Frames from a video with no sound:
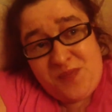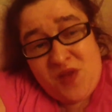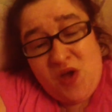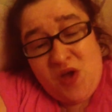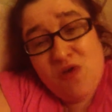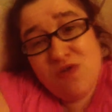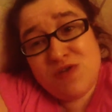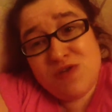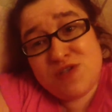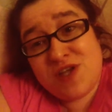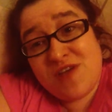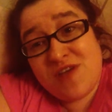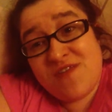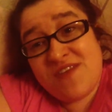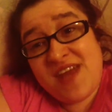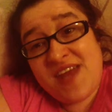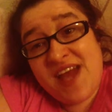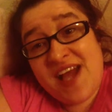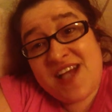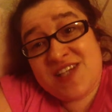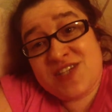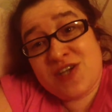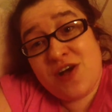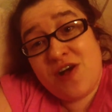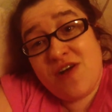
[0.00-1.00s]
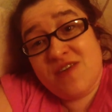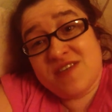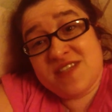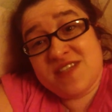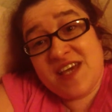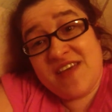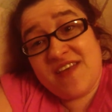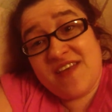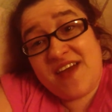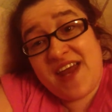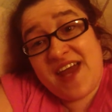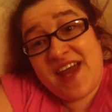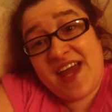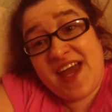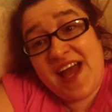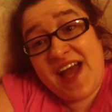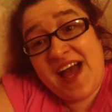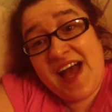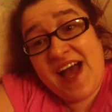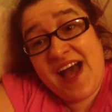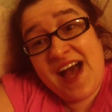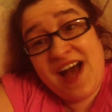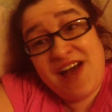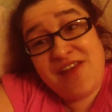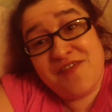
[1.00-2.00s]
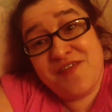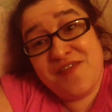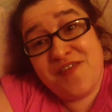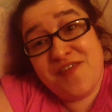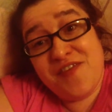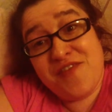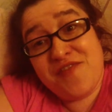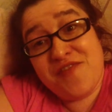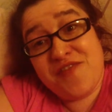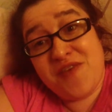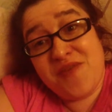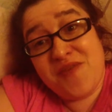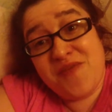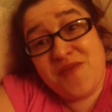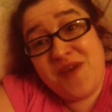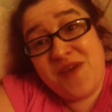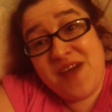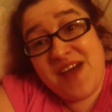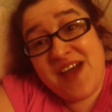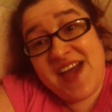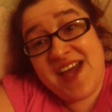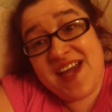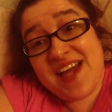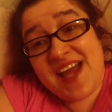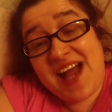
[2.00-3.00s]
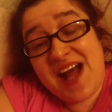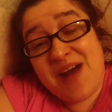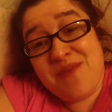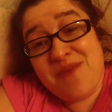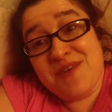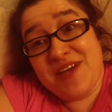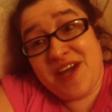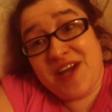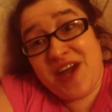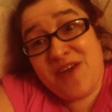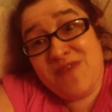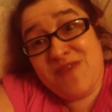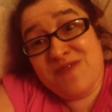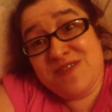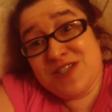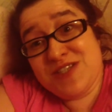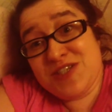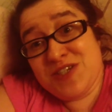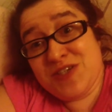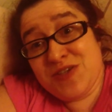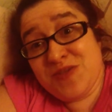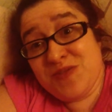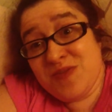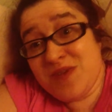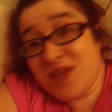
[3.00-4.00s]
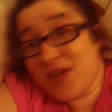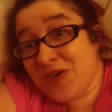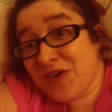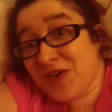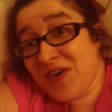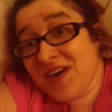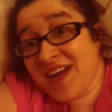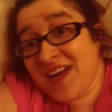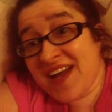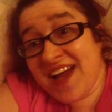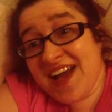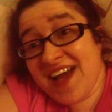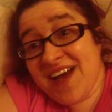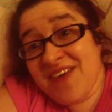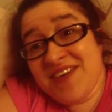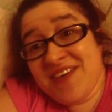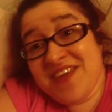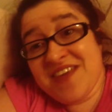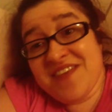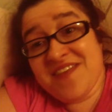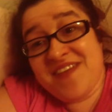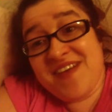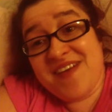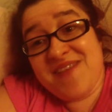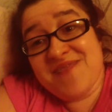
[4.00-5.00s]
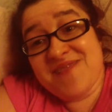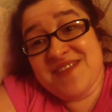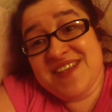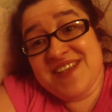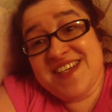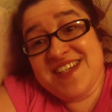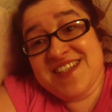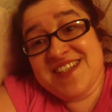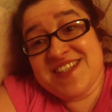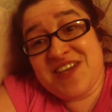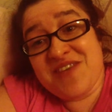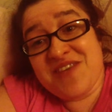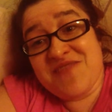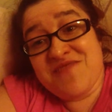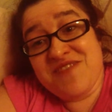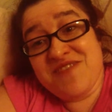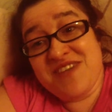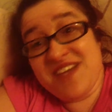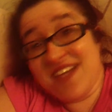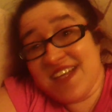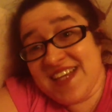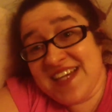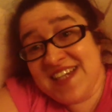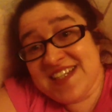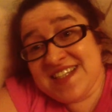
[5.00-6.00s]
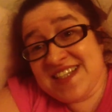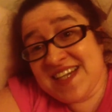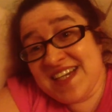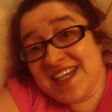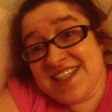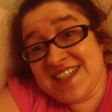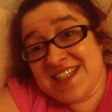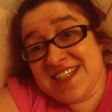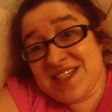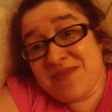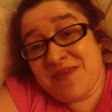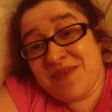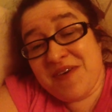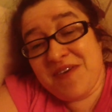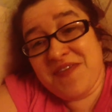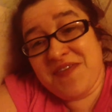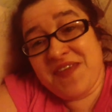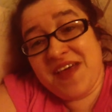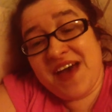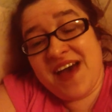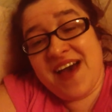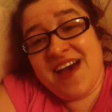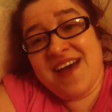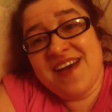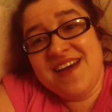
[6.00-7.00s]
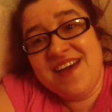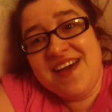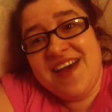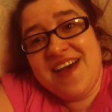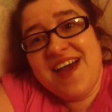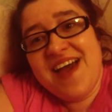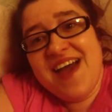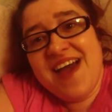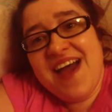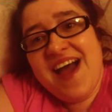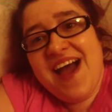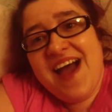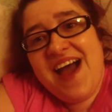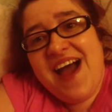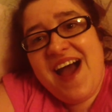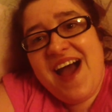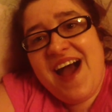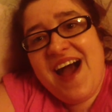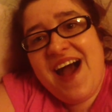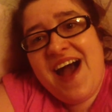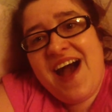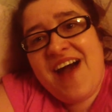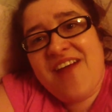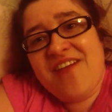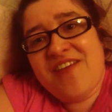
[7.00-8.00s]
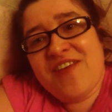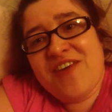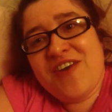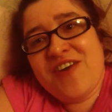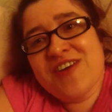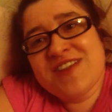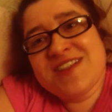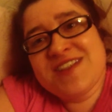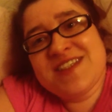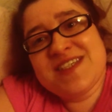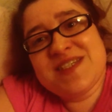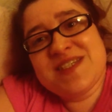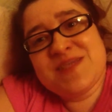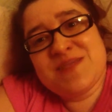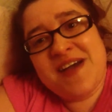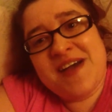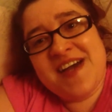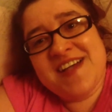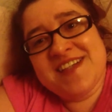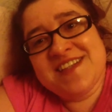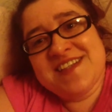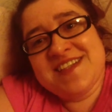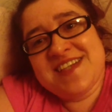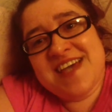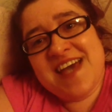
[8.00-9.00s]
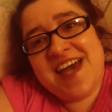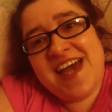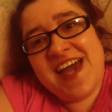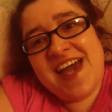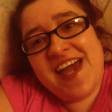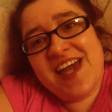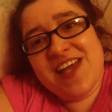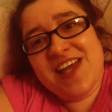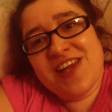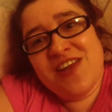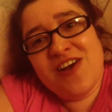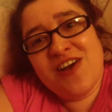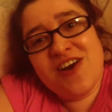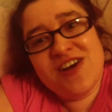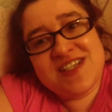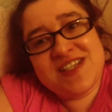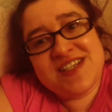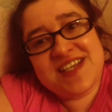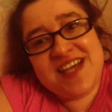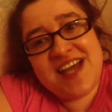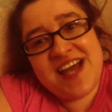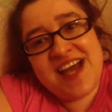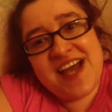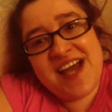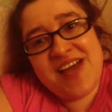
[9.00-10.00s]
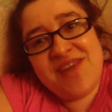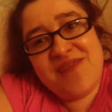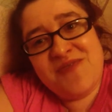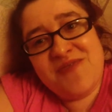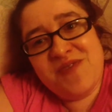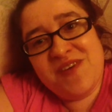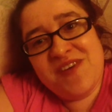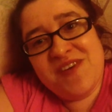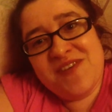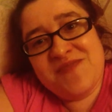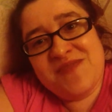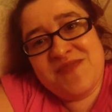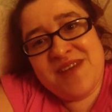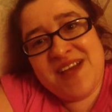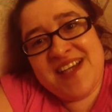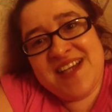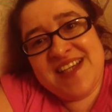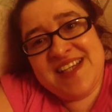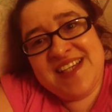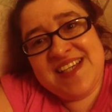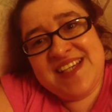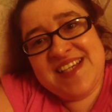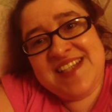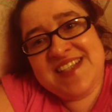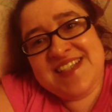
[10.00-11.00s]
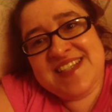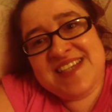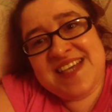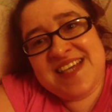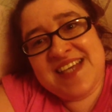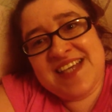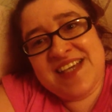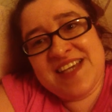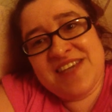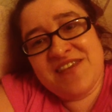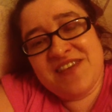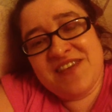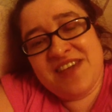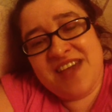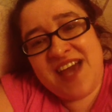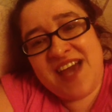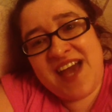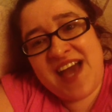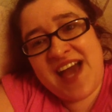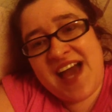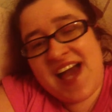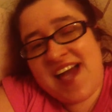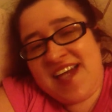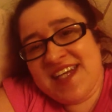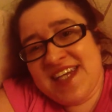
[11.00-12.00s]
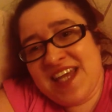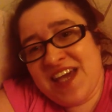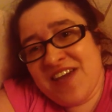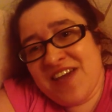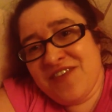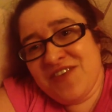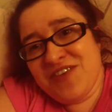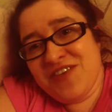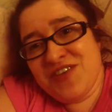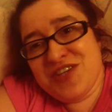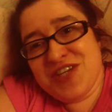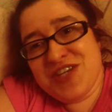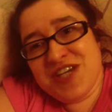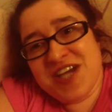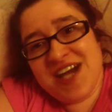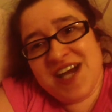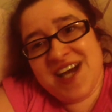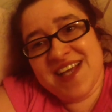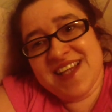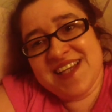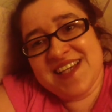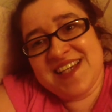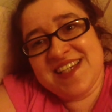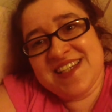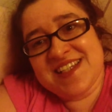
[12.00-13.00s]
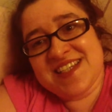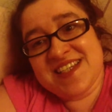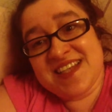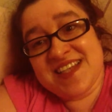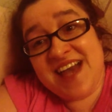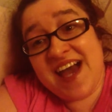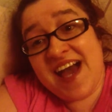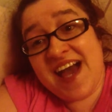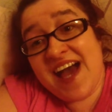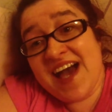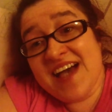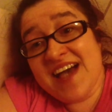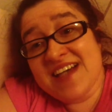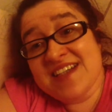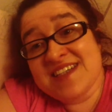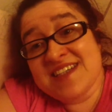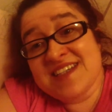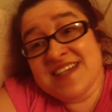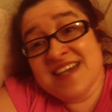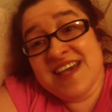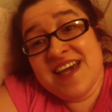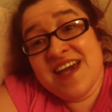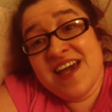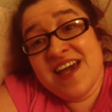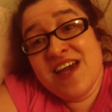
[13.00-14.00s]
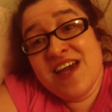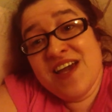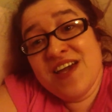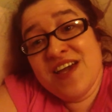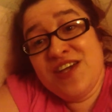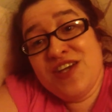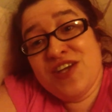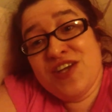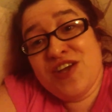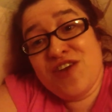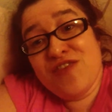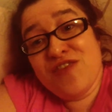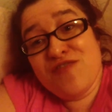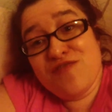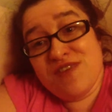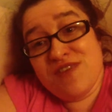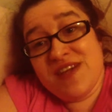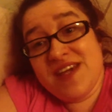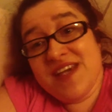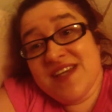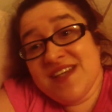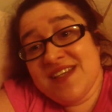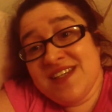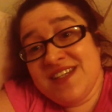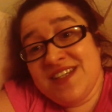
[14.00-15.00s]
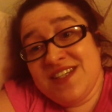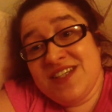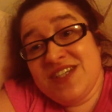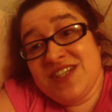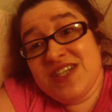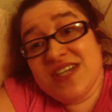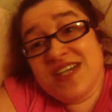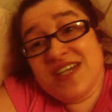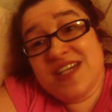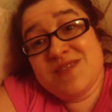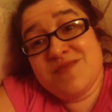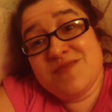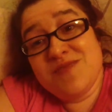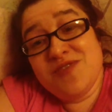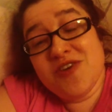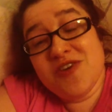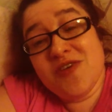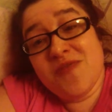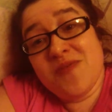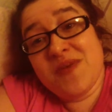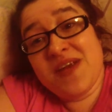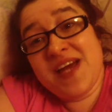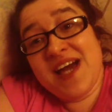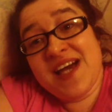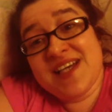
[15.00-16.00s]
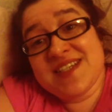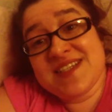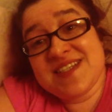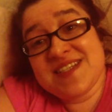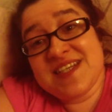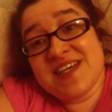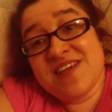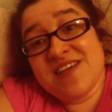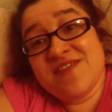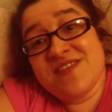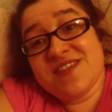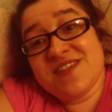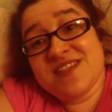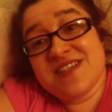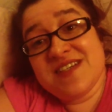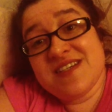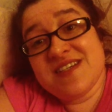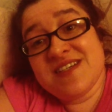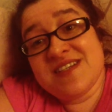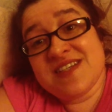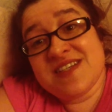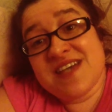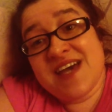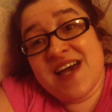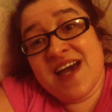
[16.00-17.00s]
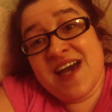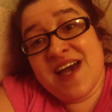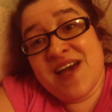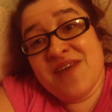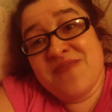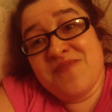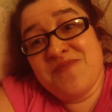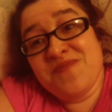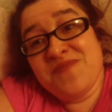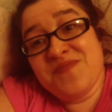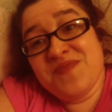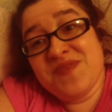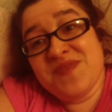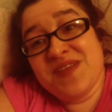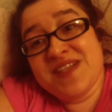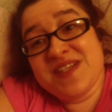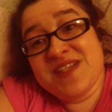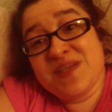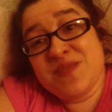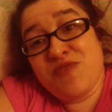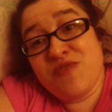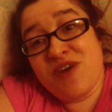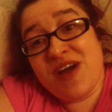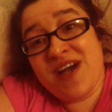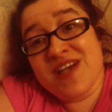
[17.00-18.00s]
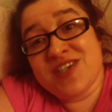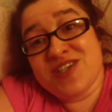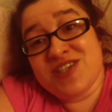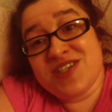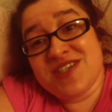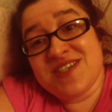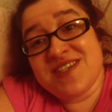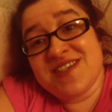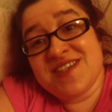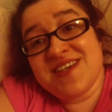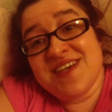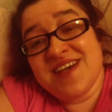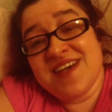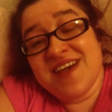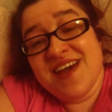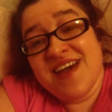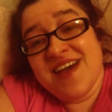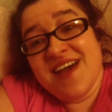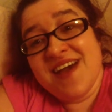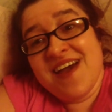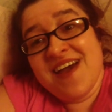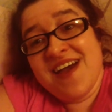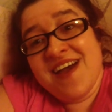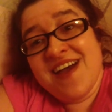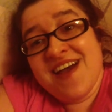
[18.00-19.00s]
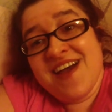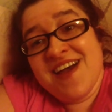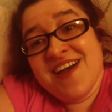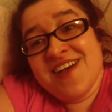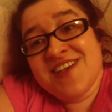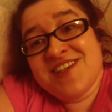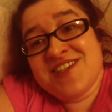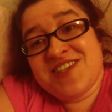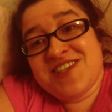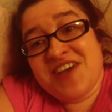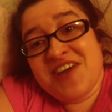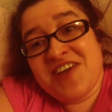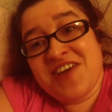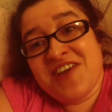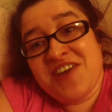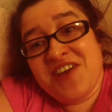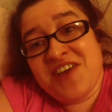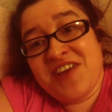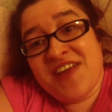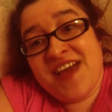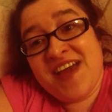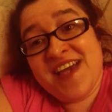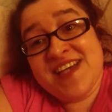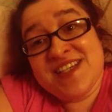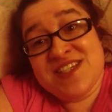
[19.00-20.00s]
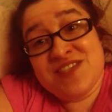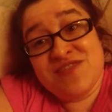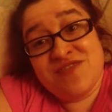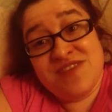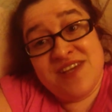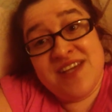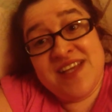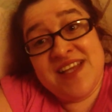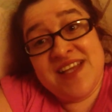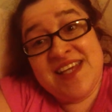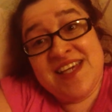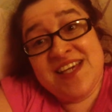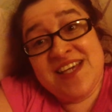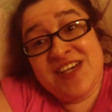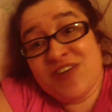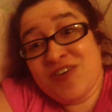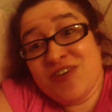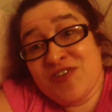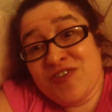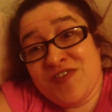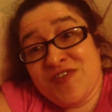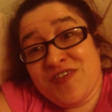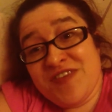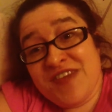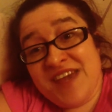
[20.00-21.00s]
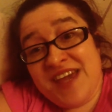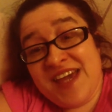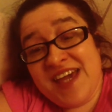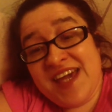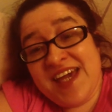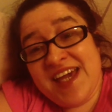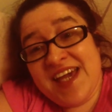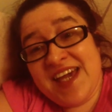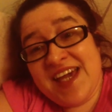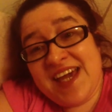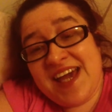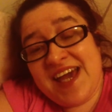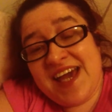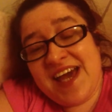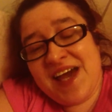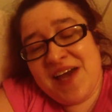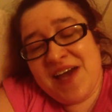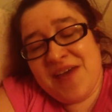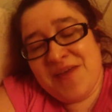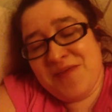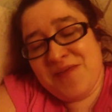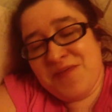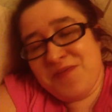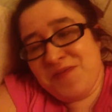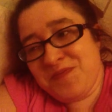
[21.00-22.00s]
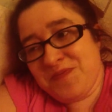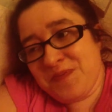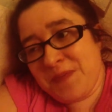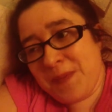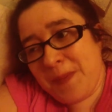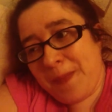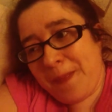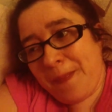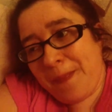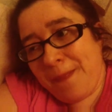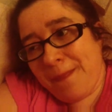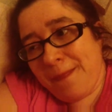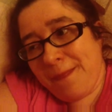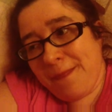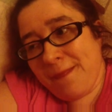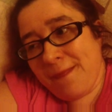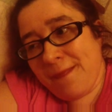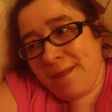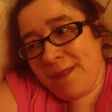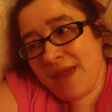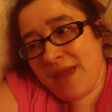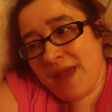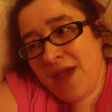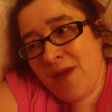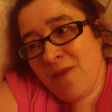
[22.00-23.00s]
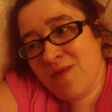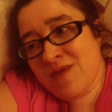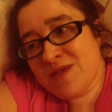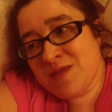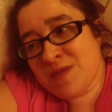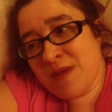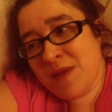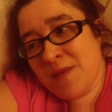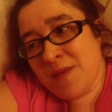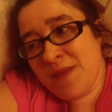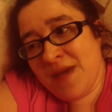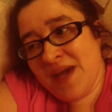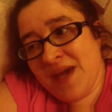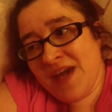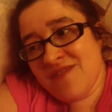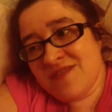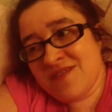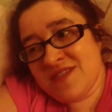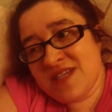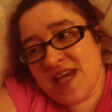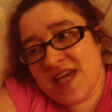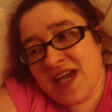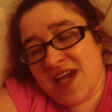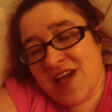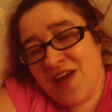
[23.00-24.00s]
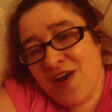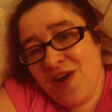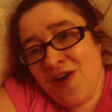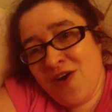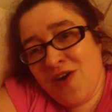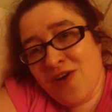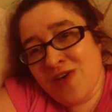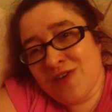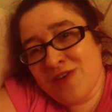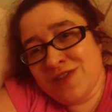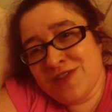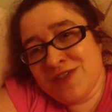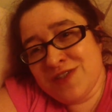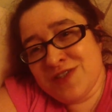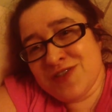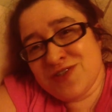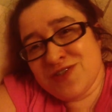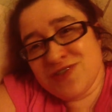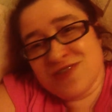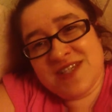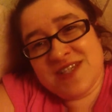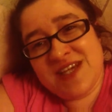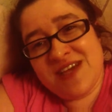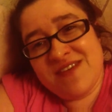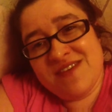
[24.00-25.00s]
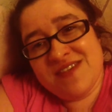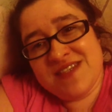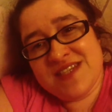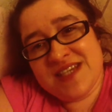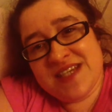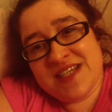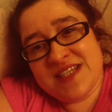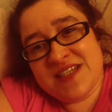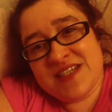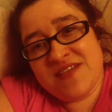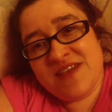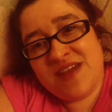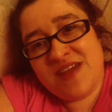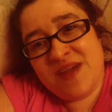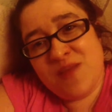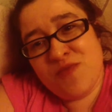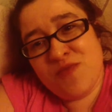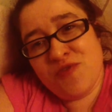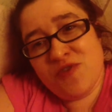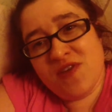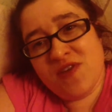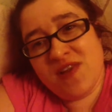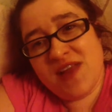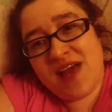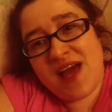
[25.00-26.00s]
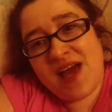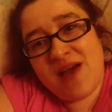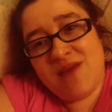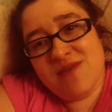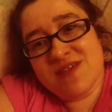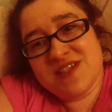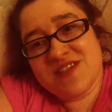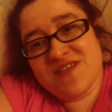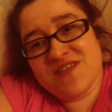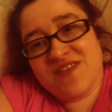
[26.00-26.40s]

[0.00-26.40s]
also, the next holiday that I have from work, I'll be going to Menorca with the family, so I'm really excited about that. I've got to spend a lot of time with my niece Olivia and nephew Charlie, so that has, really cheered me up and has lifted the depression. So, that is a really good thing. It was my birthday on Sunday, the 6th of April. I was